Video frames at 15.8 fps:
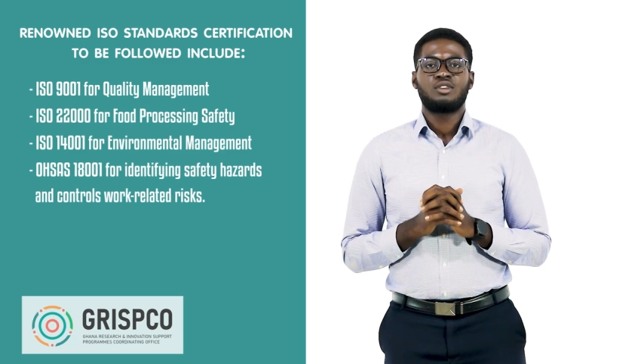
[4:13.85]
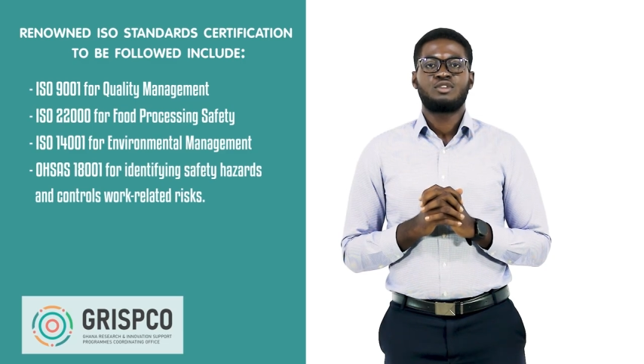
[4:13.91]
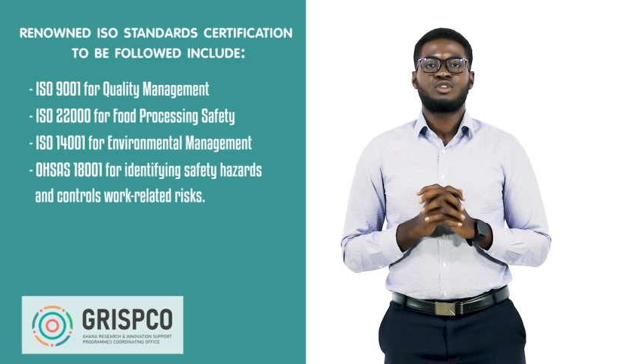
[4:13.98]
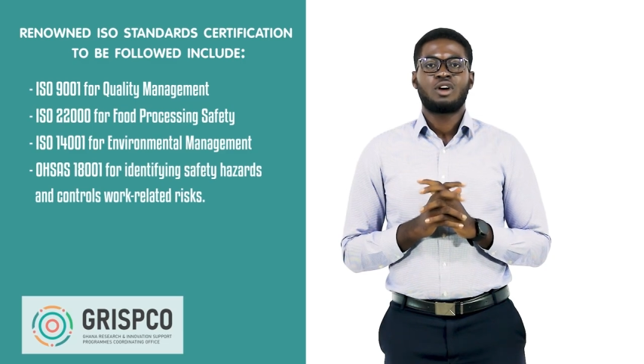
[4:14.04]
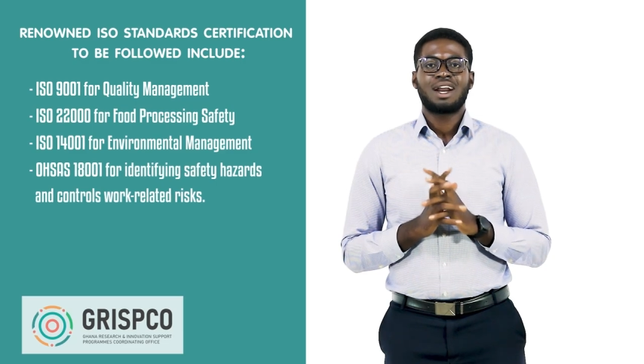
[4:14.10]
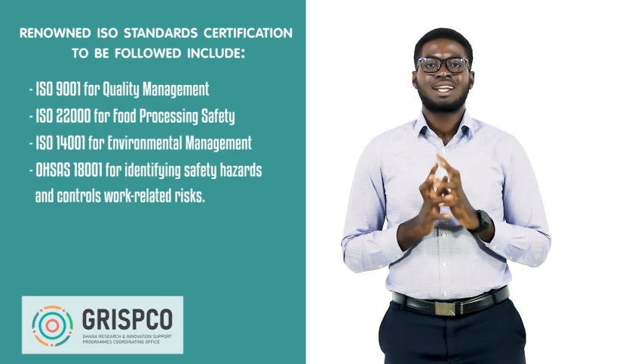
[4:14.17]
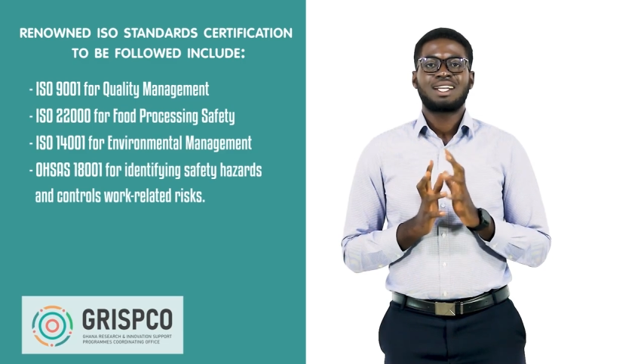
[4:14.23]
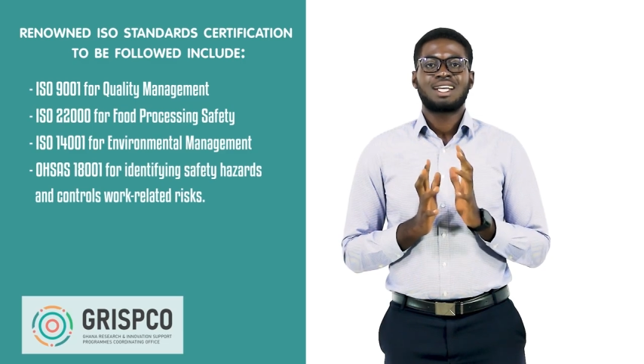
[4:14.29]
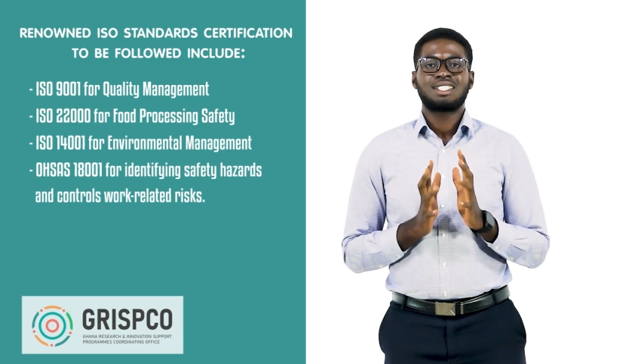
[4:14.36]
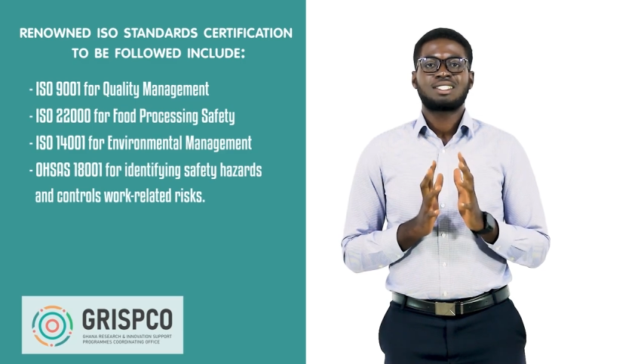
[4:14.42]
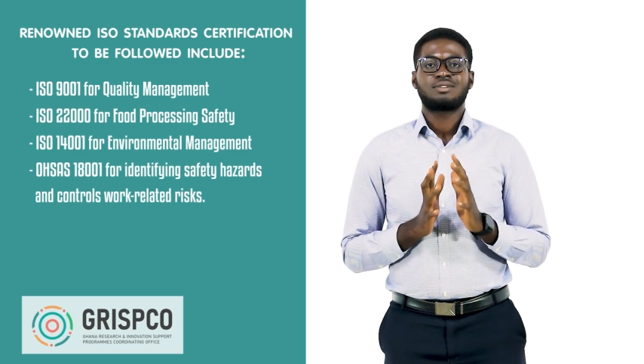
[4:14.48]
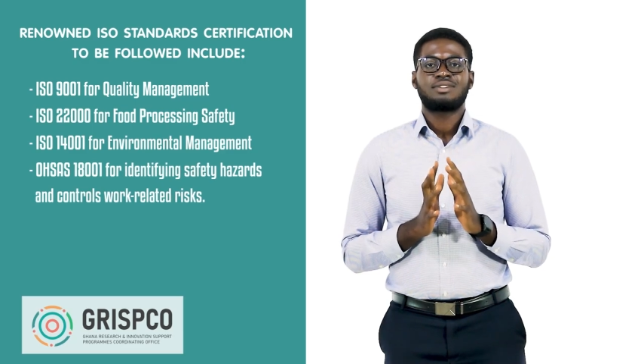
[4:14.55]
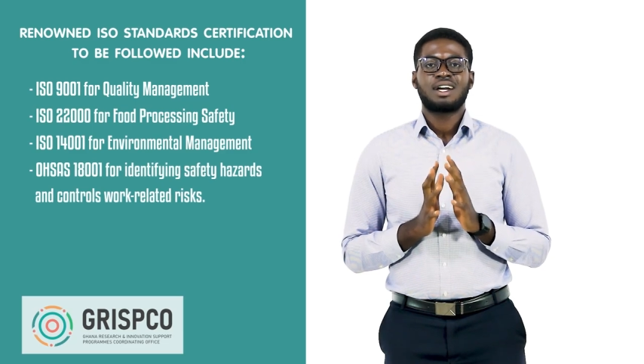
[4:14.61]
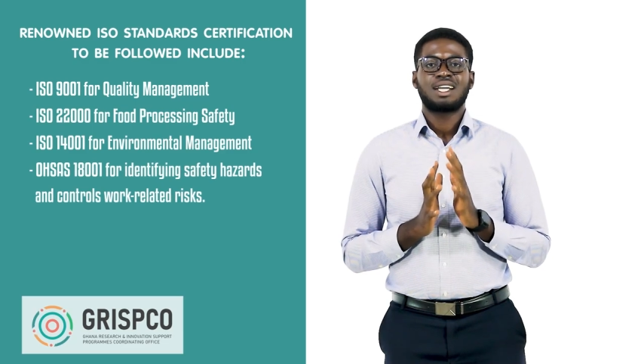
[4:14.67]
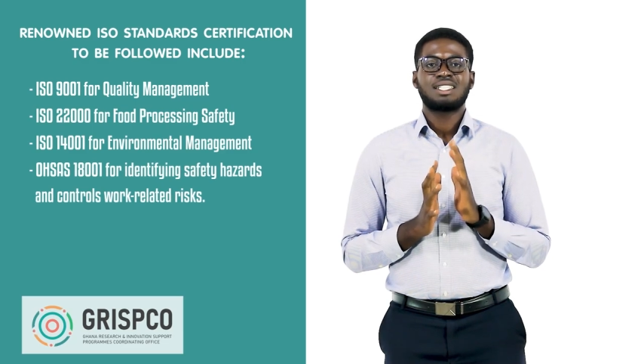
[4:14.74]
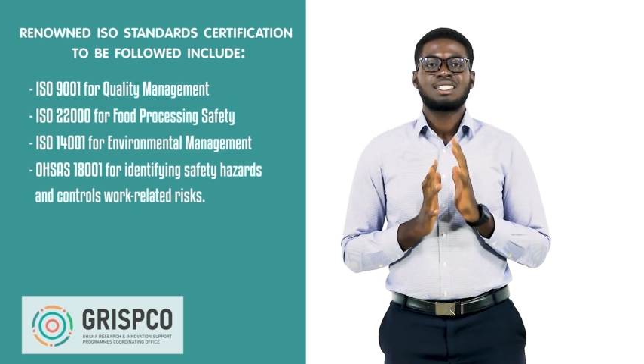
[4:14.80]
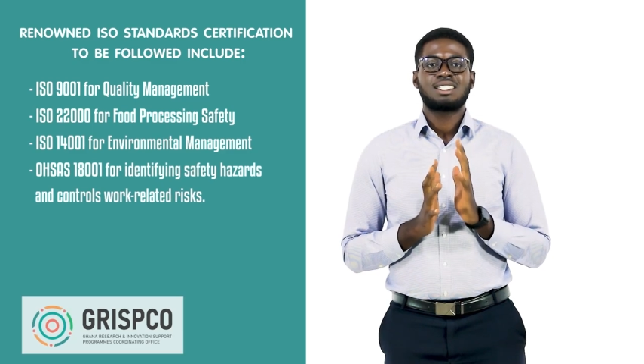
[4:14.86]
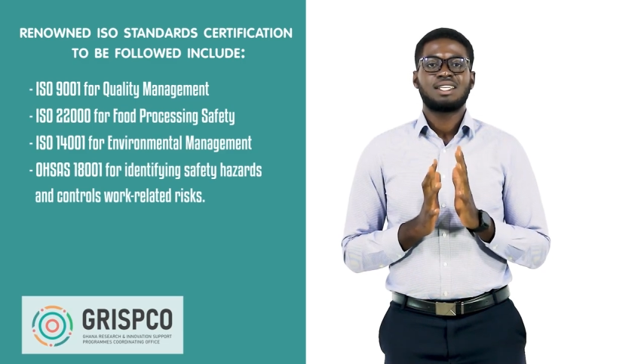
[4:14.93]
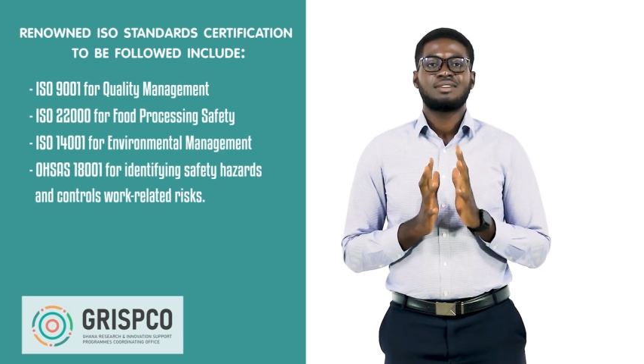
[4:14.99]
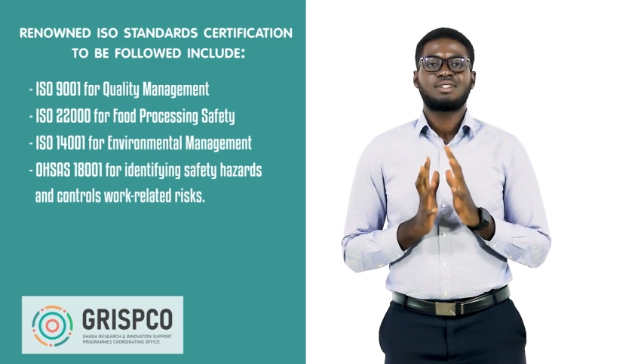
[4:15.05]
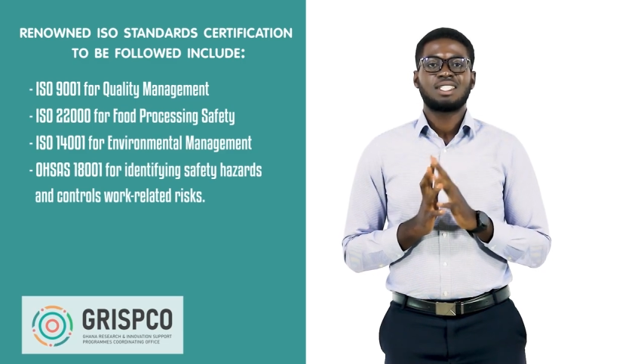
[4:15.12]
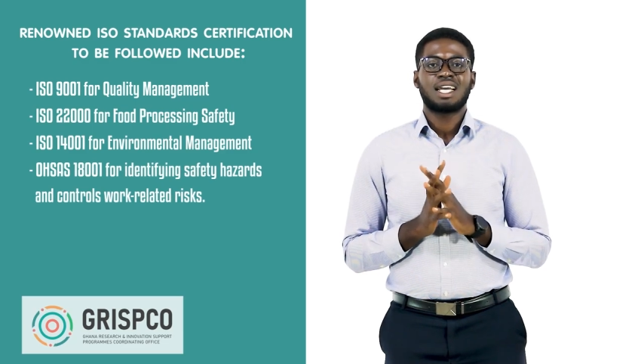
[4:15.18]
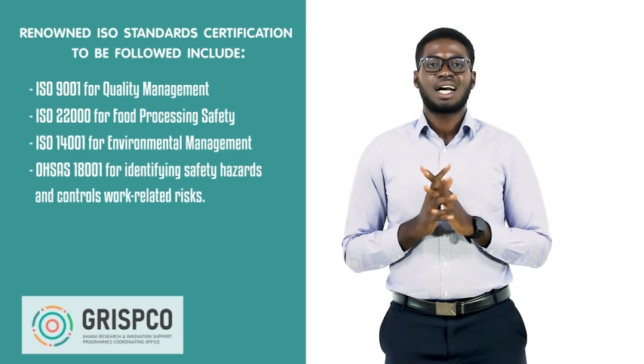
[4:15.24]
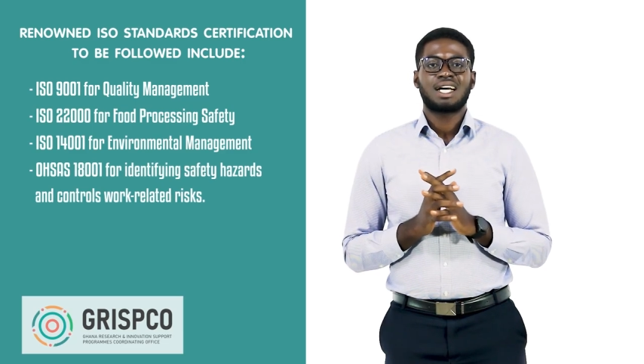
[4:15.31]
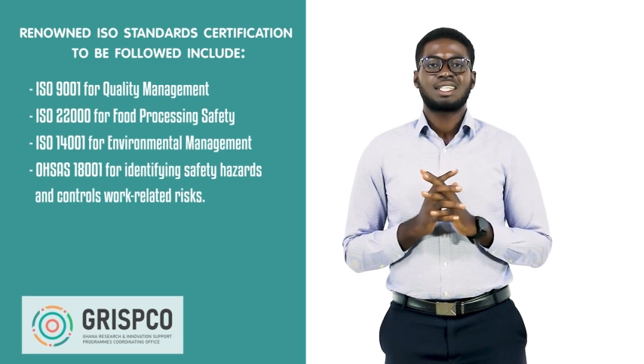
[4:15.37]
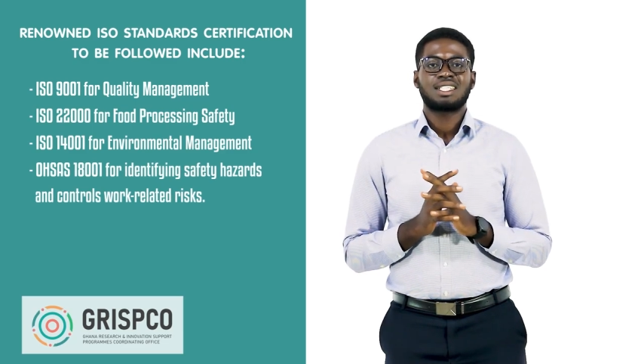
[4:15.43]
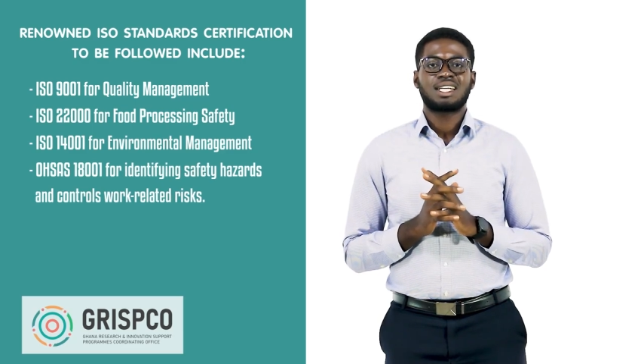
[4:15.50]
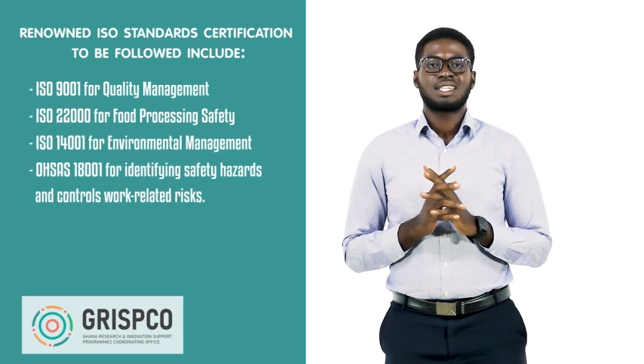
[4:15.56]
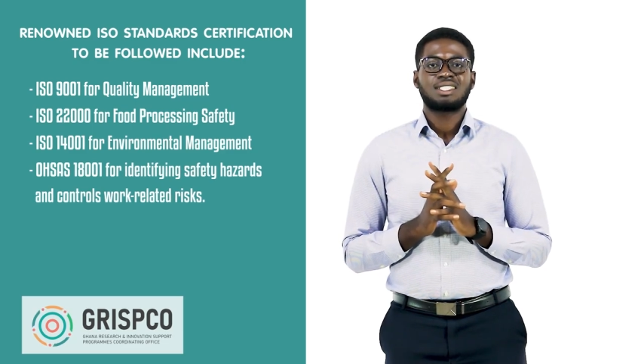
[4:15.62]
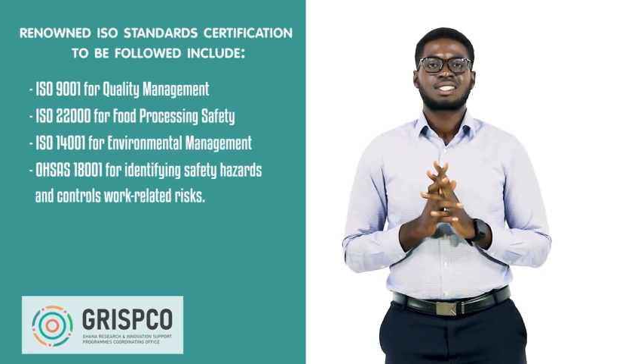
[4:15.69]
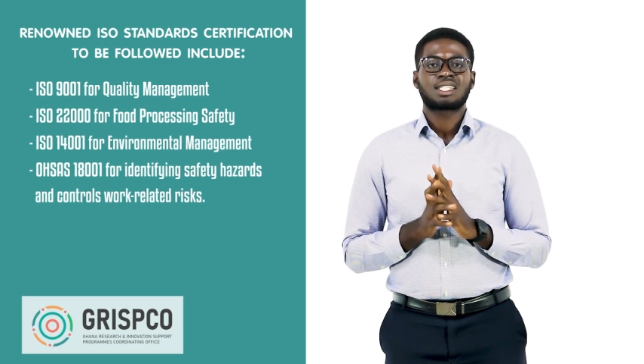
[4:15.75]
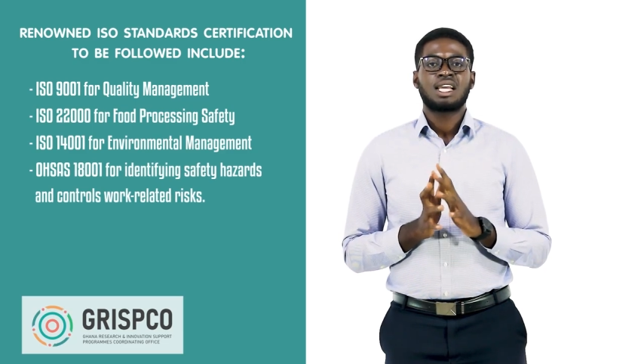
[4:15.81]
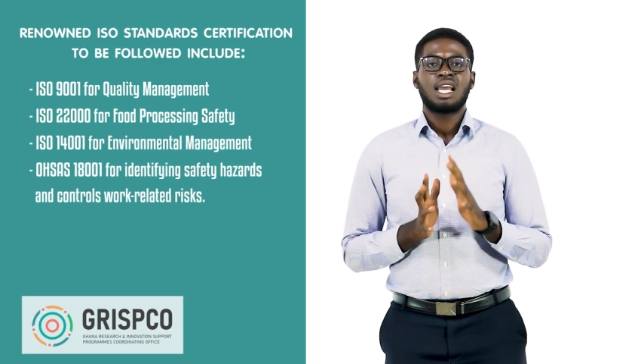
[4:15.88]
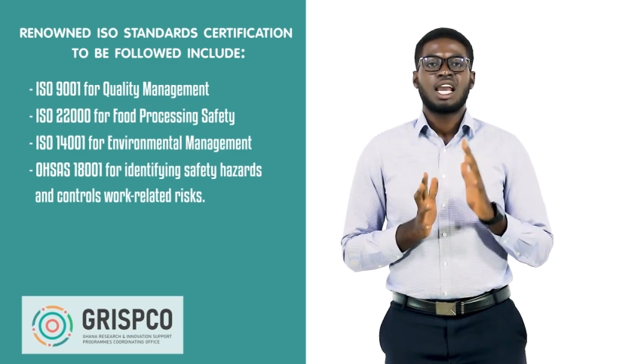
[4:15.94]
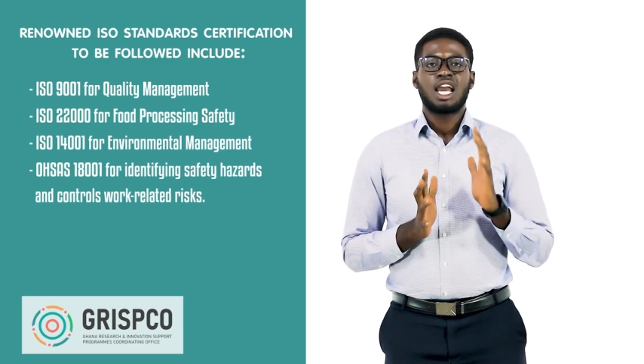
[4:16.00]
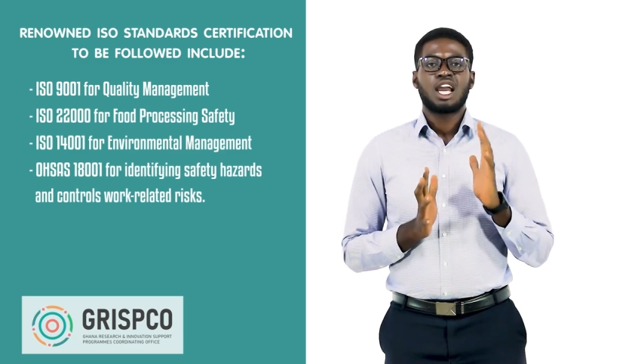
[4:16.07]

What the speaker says: for identifying safety hazards